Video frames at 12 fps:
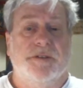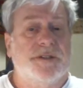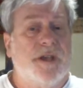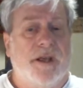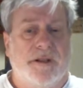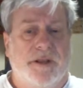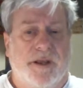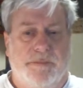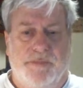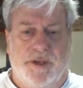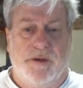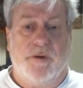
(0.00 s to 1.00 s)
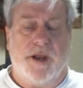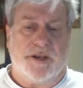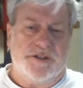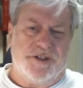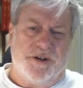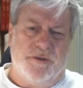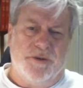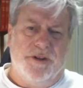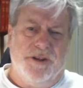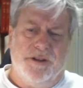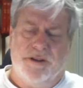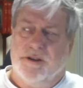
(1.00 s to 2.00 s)
it's got like big cracks,
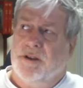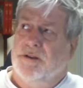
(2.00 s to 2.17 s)
generally